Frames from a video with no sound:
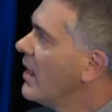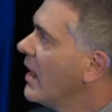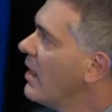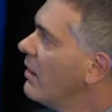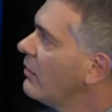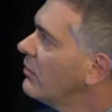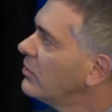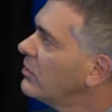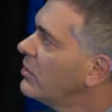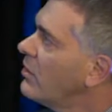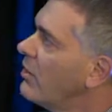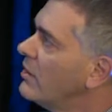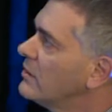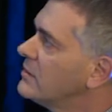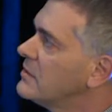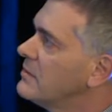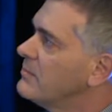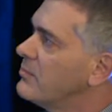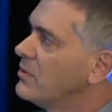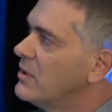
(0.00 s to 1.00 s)
The health
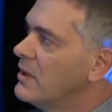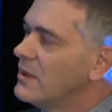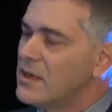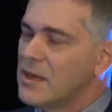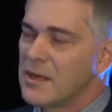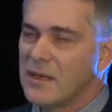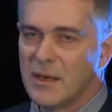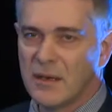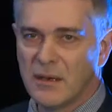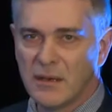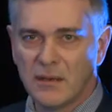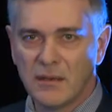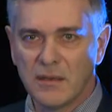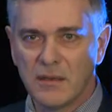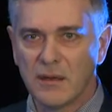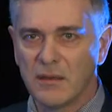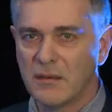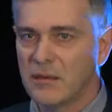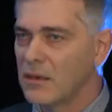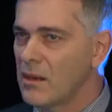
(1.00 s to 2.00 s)
costs are predicted to,
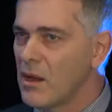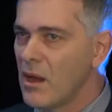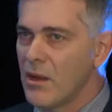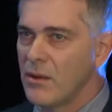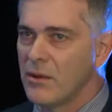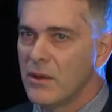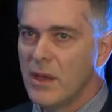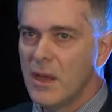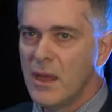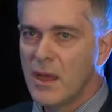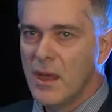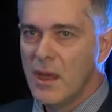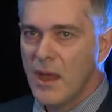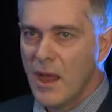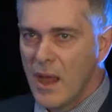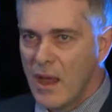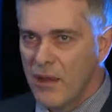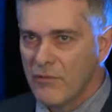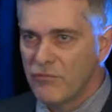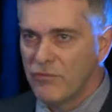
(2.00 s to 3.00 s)
to, to go
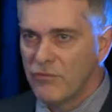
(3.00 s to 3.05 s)
uh,